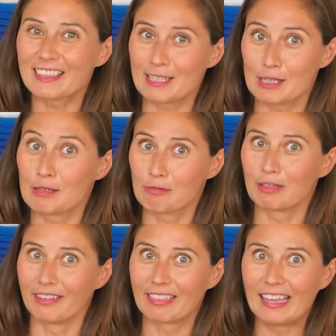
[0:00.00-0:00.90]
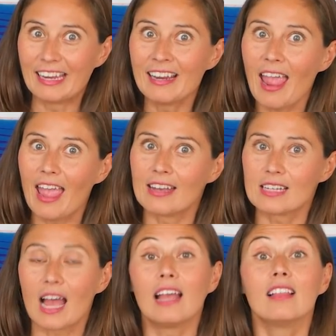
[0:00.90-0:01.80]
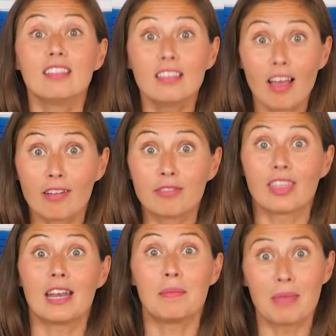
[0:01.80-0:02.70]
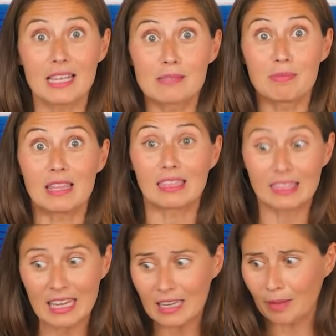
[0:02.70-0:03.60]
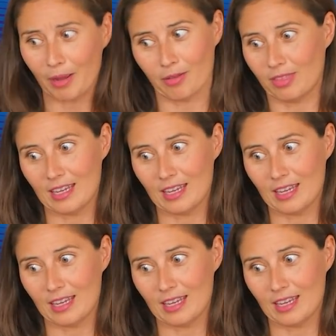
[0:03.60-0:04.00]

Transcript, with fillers: This is a real thing, and I love that it makes me think about